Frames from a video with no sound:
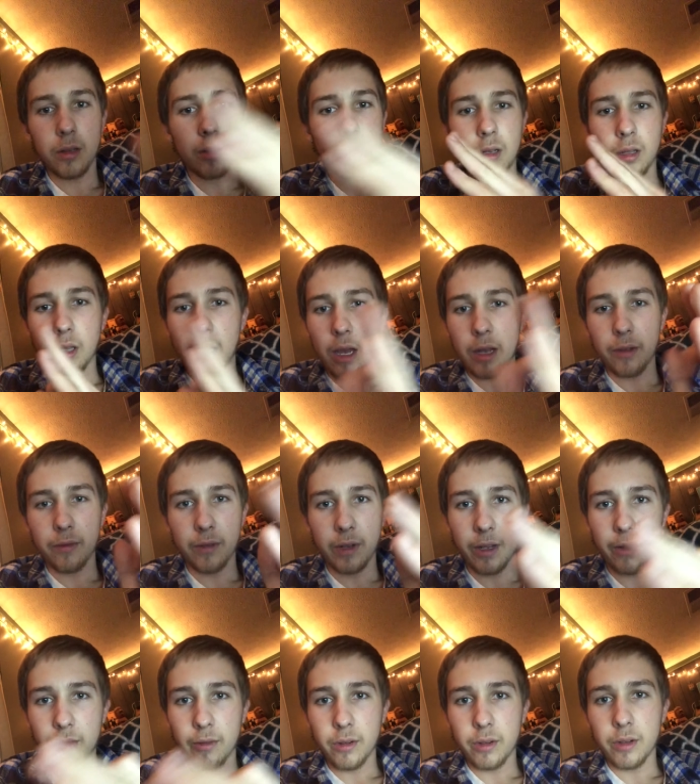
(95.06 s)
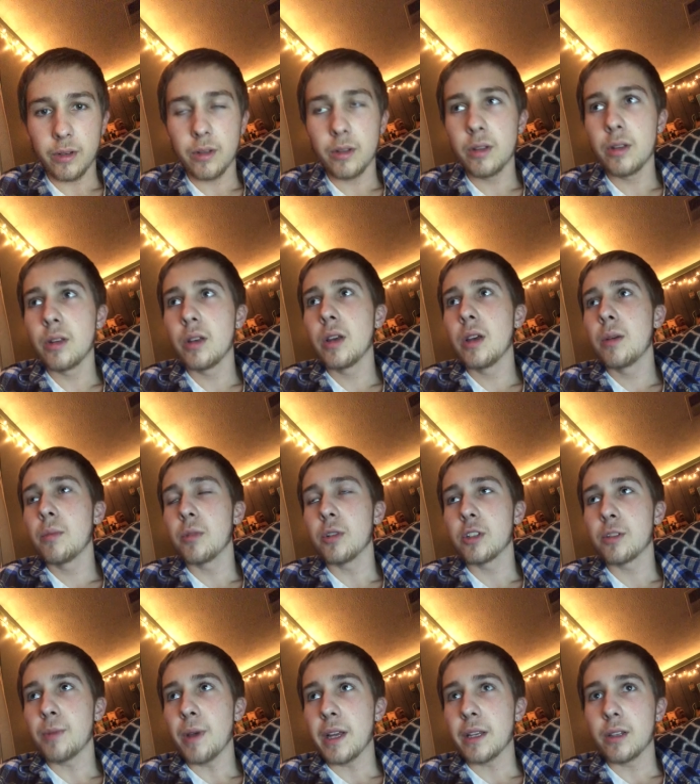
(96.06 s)
a lot of different
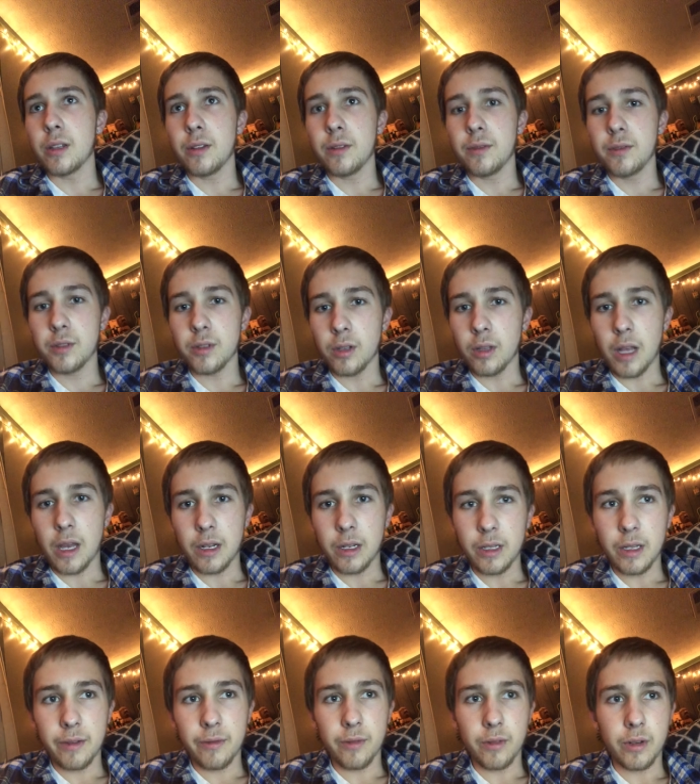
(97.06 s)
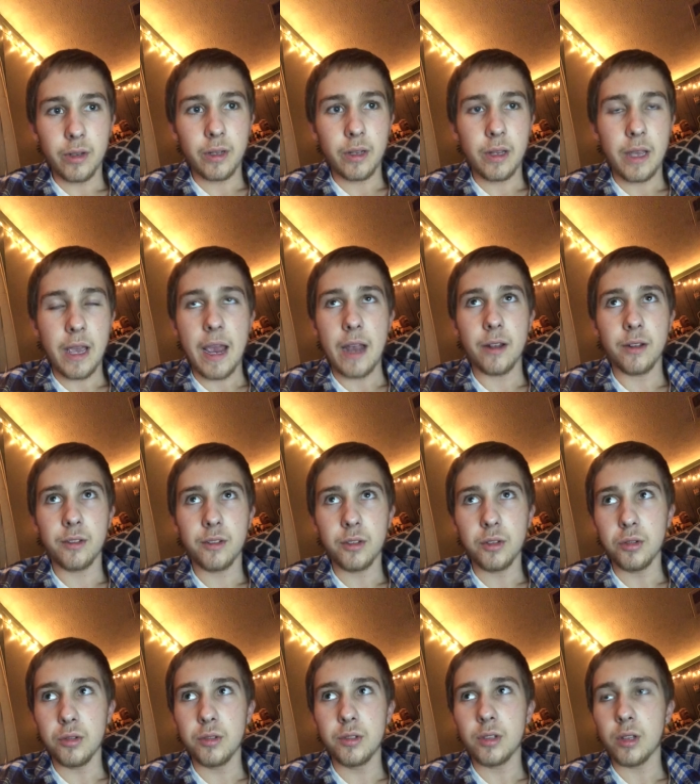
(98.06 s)
perspectives, a lot of different
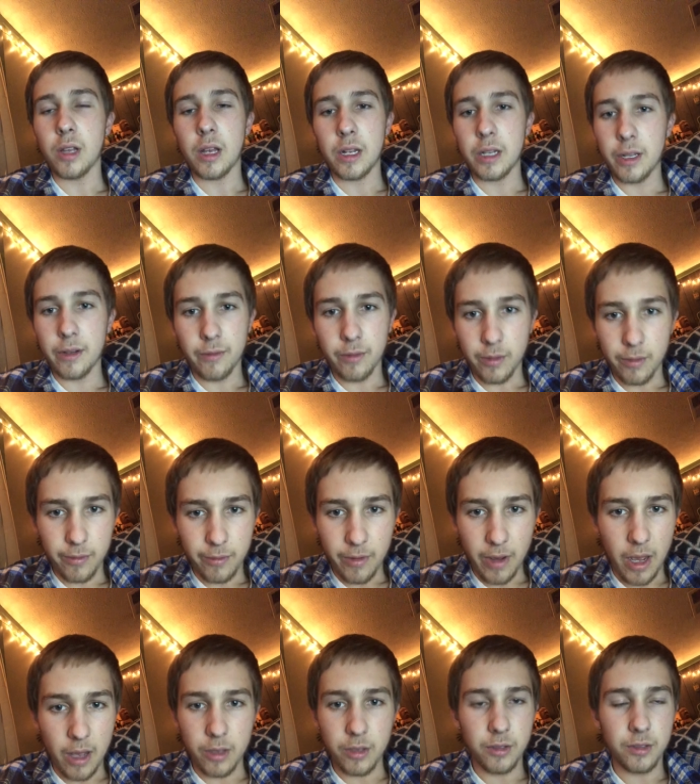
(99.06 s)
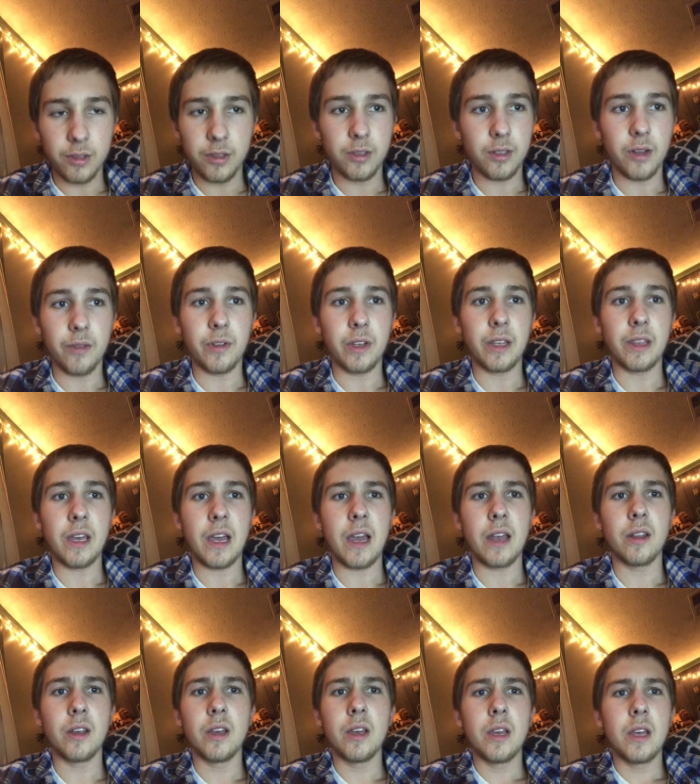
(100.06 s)
attitudes, a lot of different values and stuff like that.
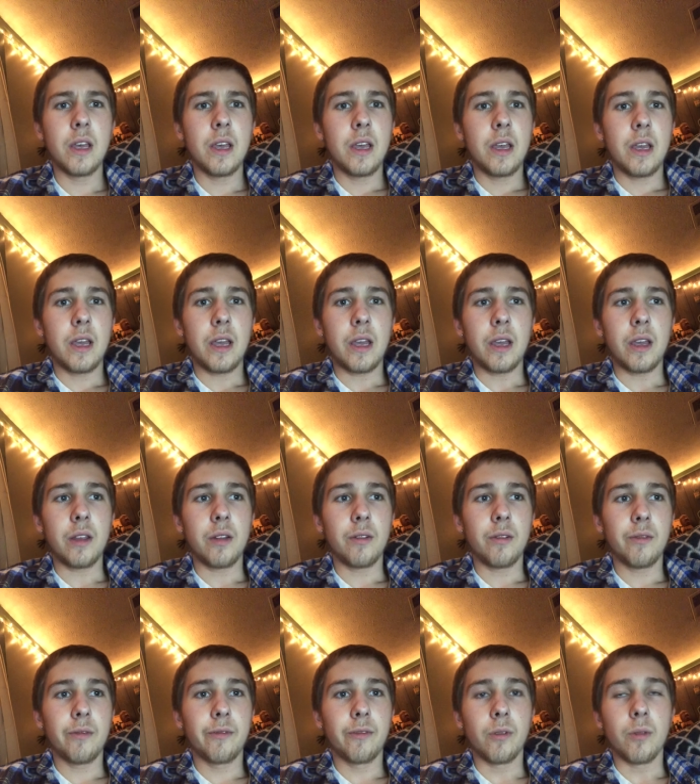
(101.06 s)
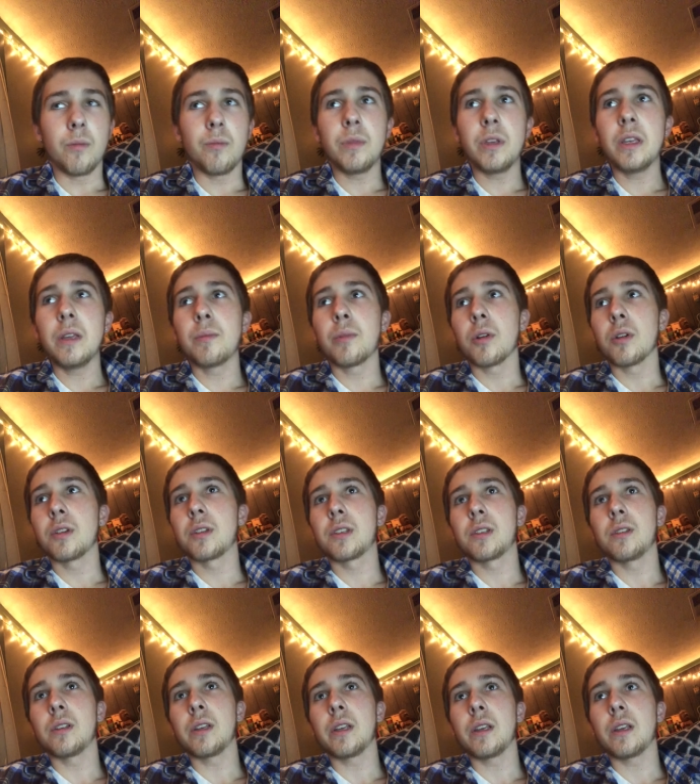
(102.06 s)
And for me
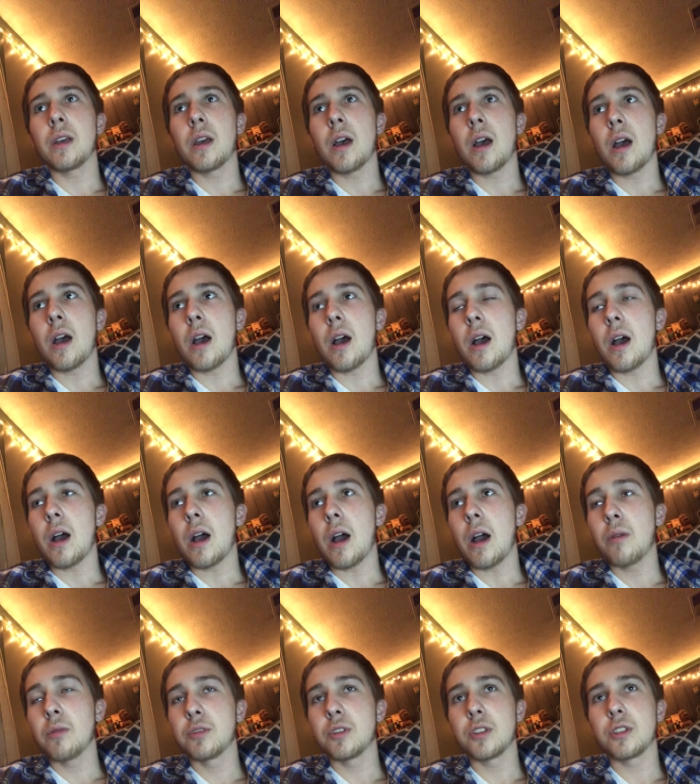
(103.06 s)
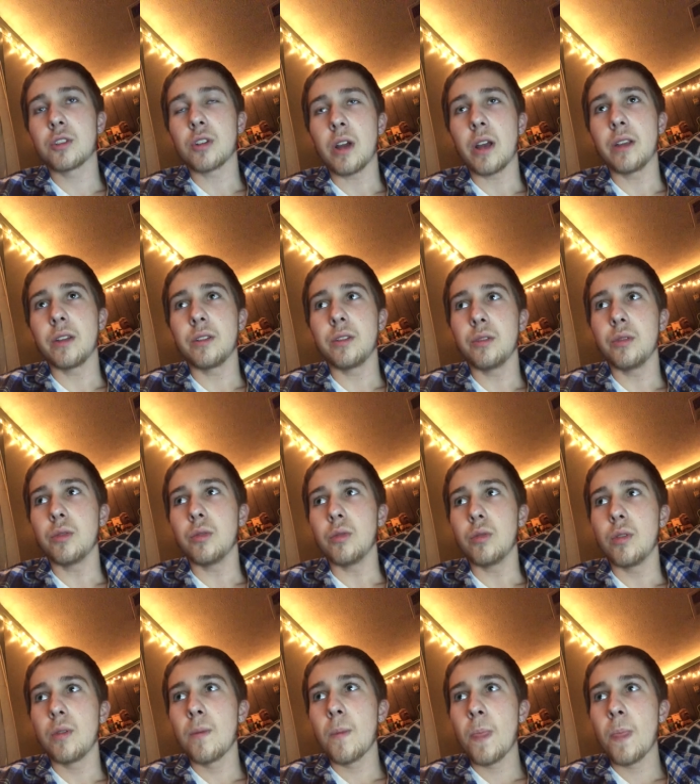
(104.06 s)
personally, I was just trying to